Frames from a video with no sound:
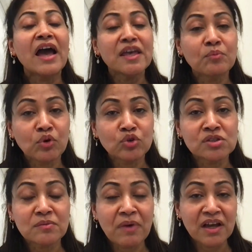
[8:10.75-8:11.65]

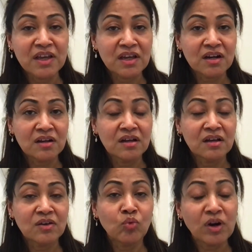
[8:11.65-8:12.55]
approached my
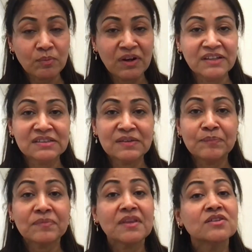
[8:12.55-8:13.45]
workplace
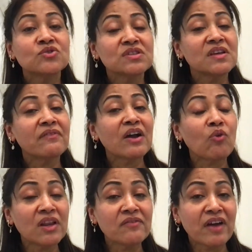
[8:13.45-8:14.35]
to see if I
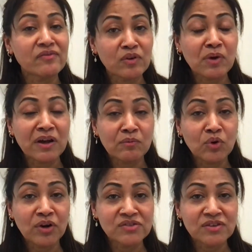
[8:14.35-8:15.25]
qualify for
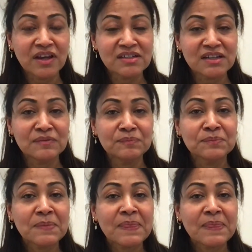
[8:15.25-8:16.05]
more education.